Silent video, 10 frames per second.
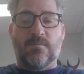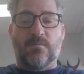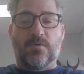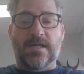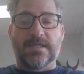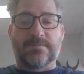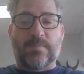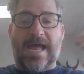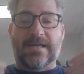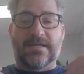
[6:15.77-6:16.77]
bring us
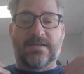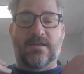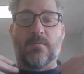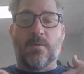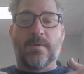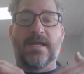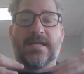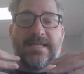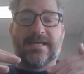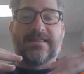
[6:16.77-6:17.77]
back to the moment
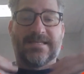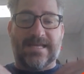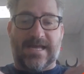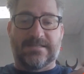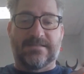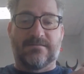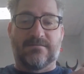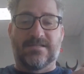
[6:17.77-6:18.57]
and take the test